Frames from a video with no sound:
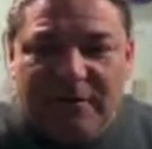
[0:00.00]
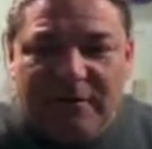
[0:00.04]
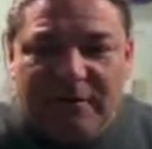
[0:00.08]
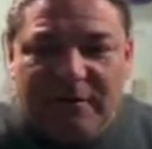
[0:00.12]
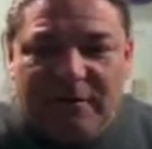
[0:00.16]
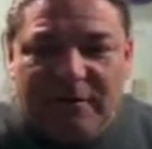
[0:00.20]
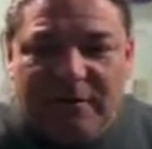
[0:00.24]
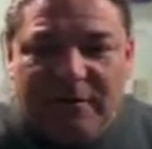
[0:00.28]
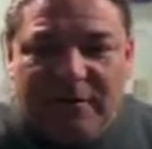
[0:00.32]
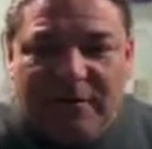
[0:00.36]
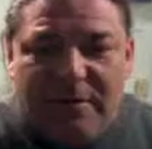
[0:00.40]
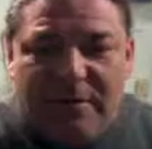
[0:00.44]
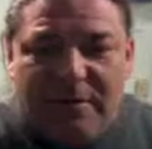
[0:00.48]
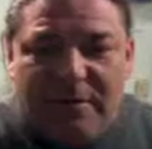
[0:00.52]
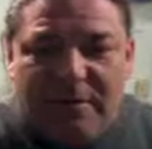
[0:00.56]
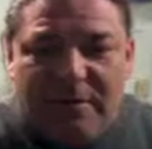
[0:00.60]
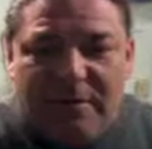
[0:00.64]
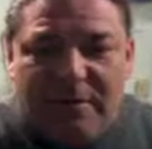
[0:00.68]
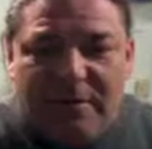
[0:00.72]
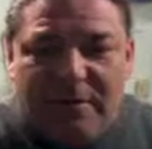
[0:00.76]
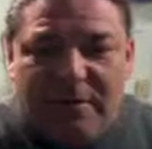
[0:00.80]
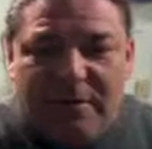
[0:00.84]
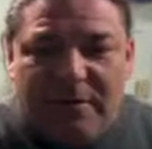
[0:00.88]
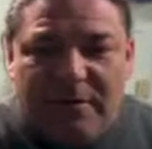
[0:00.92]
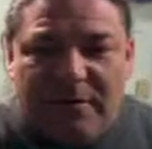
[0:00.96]

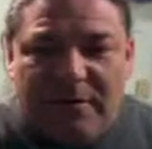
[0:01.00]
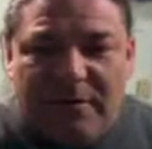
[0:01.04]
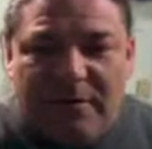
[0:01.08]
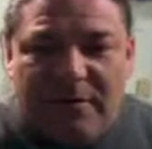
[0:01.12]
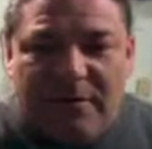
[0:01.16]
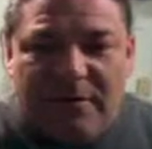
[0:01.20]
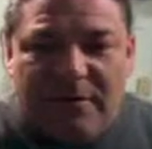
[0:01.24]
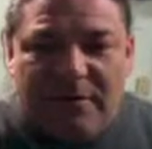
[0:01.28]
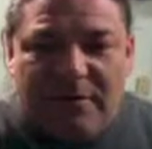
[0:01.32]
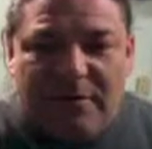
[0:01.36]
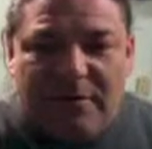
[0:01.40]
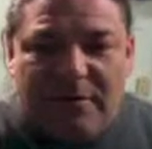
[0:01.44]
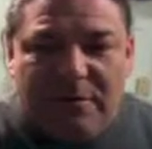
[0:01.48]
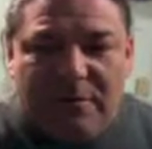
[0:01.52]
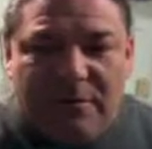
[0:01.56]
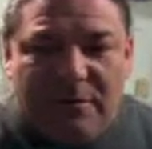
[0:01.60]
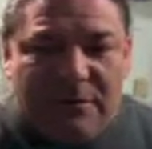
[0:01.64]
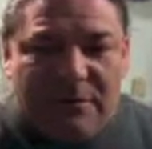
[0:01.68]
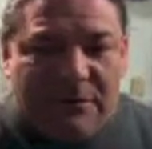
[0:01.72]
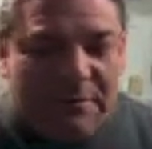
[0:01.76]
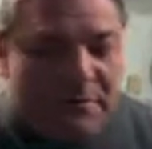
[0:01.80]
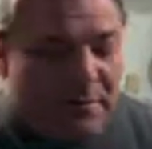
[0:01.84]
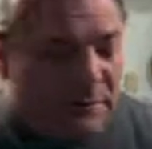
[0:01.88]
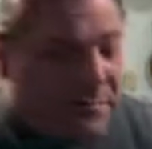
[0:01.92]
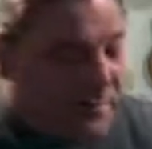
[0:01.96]
All right,
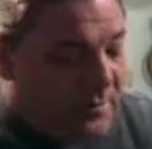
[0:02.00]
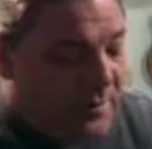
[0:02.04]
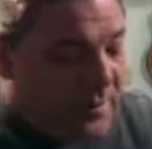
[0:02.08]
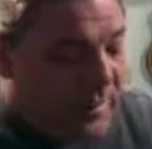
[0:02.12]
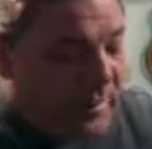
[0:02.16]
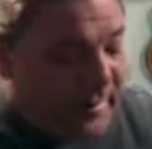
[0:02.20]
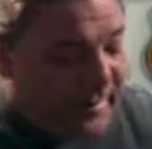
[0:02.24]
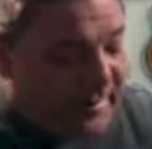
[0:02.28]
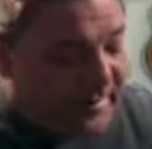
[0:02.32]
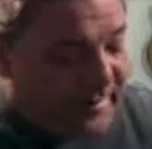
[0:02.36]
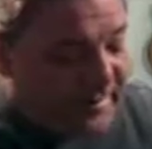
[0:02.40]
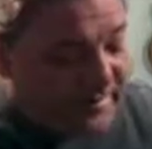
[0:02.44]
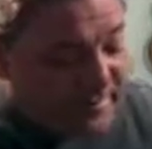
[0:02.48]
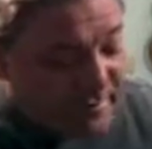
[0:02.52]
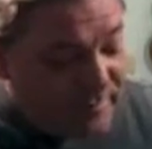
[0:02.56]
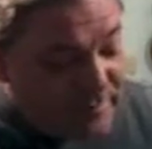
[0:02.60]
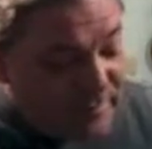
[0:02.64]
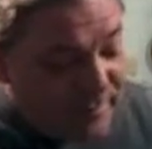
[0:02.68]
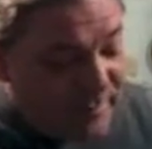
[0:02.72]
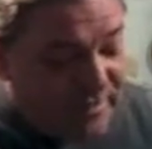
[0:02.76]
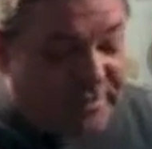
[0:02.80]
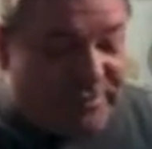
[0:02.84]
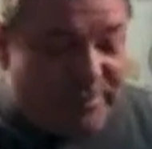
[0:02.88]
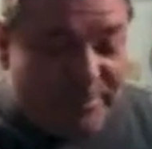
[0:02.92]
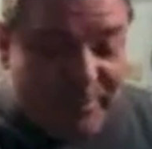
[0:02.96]
that's a buzz because that's a
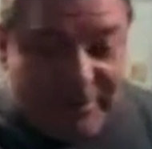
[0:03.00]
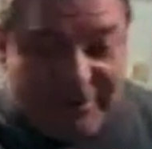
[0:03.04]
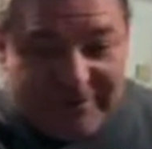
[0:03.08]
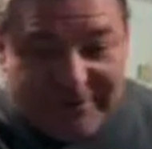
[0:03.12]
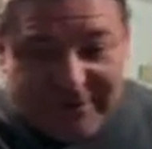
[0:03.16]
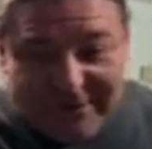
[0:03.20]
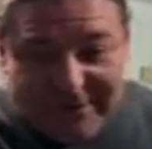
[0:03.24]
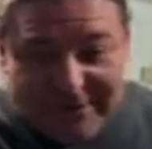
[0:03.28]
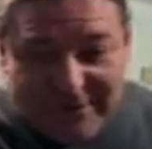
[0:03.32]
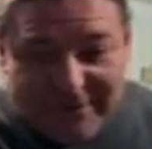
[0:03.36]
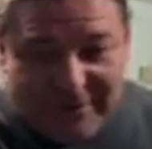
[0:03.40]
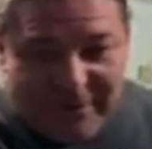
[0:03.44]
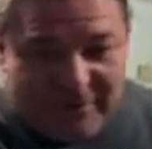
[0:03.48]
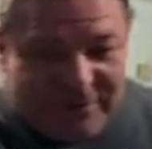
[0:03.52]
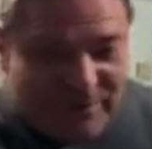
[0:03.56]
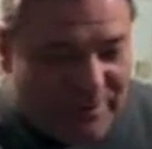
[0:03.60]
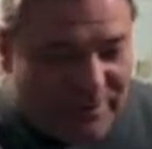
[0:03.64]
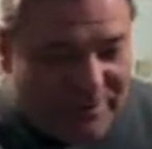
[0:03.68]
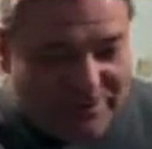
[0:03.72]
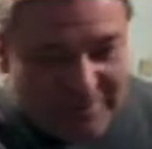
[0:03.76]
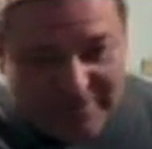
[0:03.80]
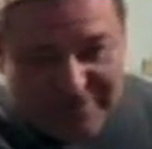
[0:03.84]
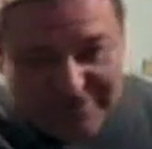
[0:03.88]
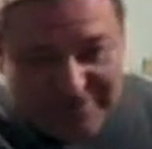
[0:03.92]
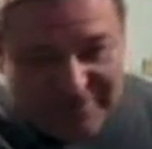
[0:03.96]
fret buzz because it's a
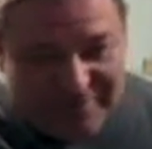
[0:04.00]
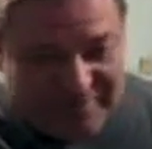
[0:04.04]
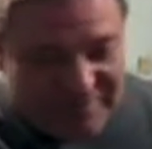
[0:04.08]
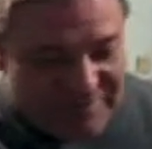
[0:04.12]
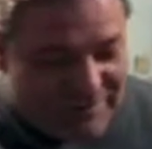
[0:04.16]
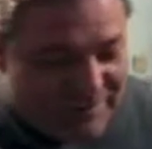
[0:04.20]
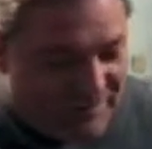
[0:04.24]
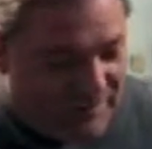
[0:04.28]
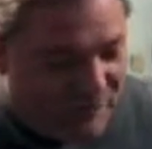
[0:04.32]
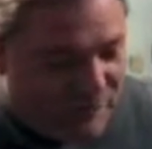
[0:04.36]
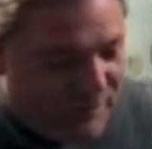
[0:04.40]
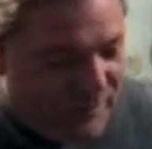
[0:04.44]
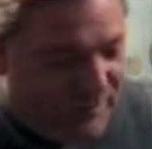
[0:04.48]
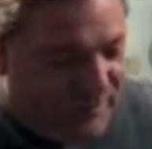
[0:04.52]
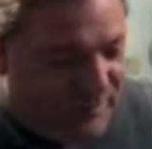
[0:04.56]
low end bass. But